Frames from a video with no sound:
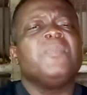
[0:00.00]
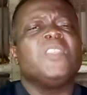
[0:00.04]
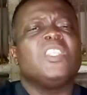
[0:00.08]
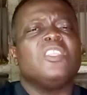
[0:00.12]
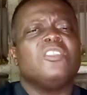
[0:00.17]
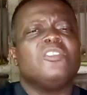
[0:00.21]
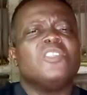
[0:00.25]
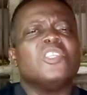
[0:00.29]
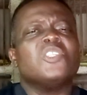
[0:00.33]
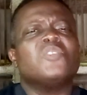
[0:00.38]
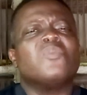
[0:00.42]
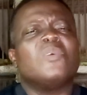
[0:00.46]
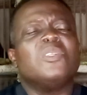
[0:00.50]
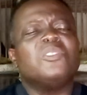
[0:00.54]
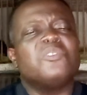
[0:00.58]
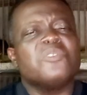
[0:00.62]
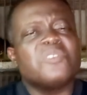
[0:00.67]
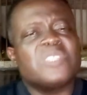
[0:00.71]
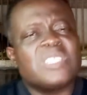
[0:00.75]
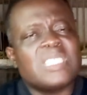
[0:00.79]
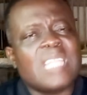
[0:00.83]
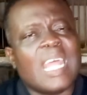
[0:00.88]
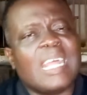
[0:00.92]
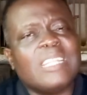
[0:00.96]
you just want to
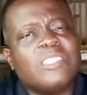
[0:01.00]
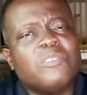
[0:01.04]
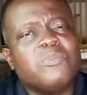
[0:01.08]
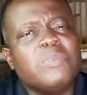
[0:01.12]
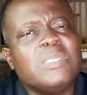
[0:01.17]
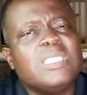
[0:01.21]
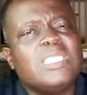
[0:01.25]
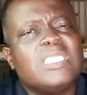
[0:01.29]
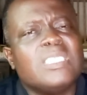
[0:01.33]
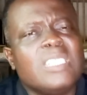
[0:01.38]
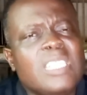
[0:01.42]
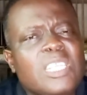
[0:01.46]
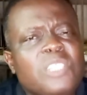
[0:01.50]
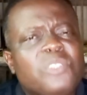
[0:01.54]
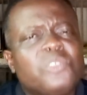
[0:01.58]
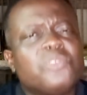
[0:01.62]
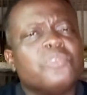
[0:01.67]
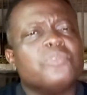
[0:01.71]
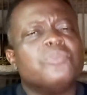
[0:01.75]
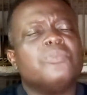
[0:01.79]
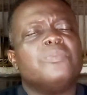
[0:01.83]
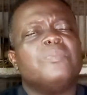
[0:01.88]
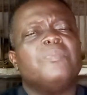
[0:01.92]
start with little,